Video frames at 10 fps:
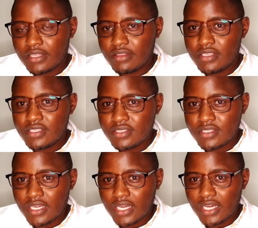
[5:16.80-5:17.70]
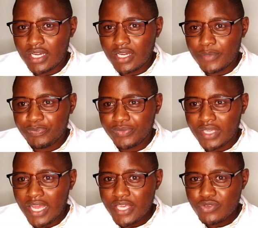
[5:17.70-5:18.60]
this
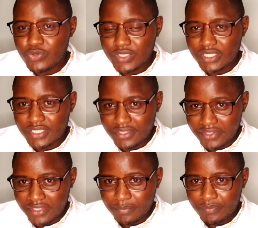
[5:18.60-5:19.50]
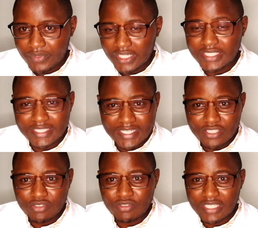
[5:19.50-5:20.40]
IUCD thing, it
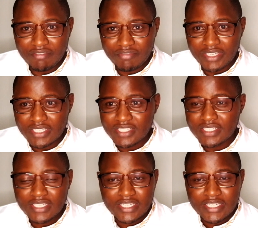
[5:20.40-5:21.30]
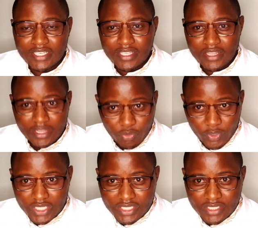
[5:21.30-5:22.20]
does not affect the
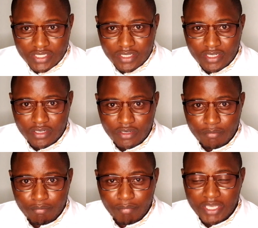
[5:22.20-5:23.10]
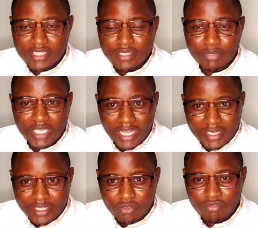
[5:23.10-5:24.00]
weight, may it be
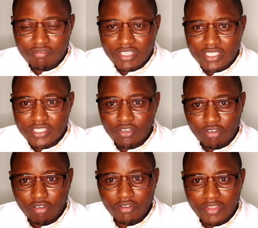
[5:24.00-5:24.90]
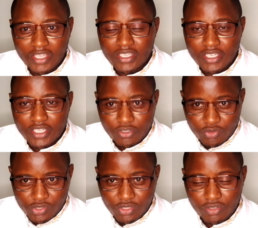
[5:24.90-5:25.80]
adding of weight or the
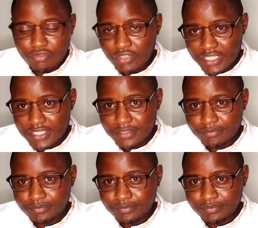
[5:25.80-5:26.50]
reducing of weight.